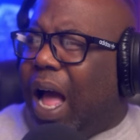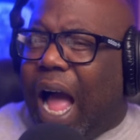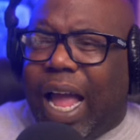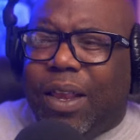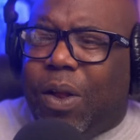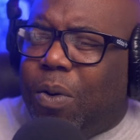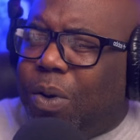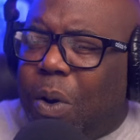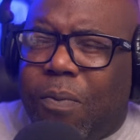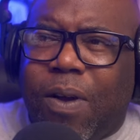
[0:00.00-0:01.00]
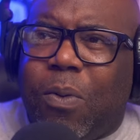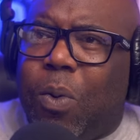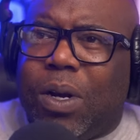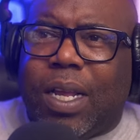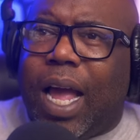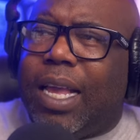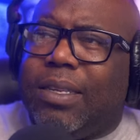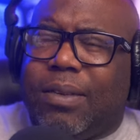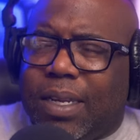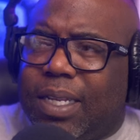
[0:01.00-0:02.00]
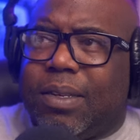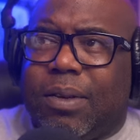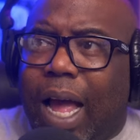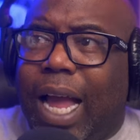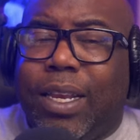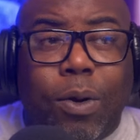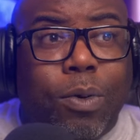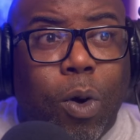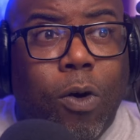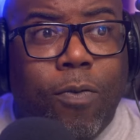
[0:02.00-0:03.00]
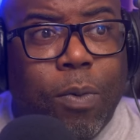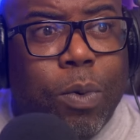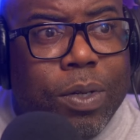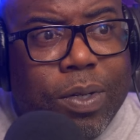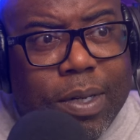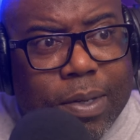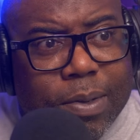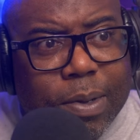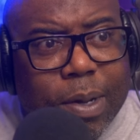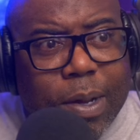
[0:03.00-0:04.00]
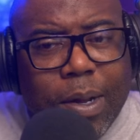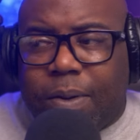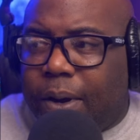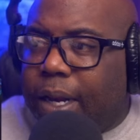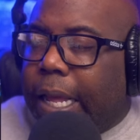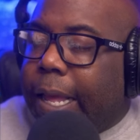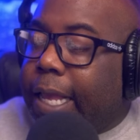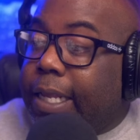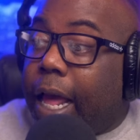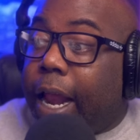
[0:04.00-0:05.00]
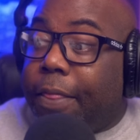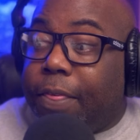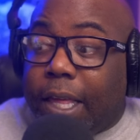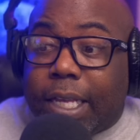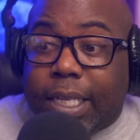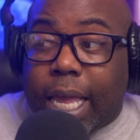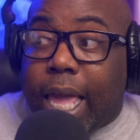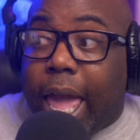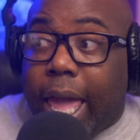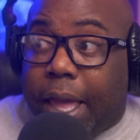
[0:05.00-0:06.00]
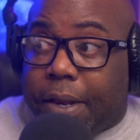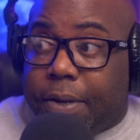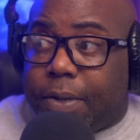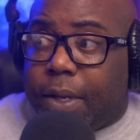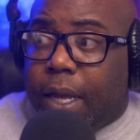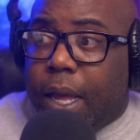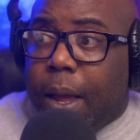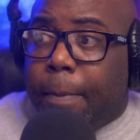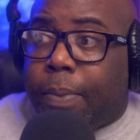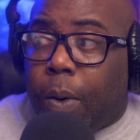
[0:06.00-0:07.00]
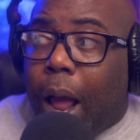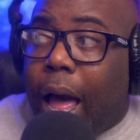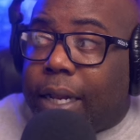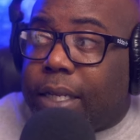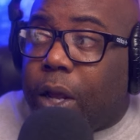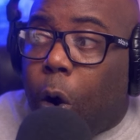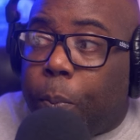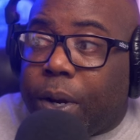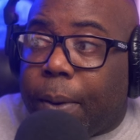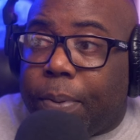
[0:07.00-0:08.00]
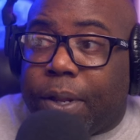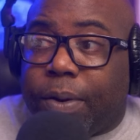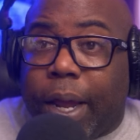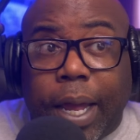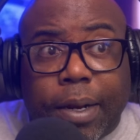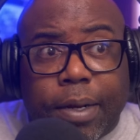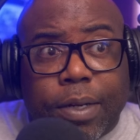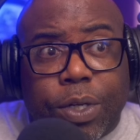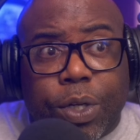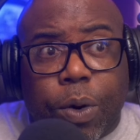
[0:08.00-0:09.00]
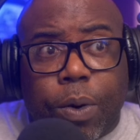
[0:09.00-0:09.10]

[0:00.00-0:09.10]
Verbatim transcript: I don't know if I want... Guys, listen. I don't know if I want to see it. Right? I, I think he's saying hand. Bro, I honestly hope you're not putting your hand in this jar.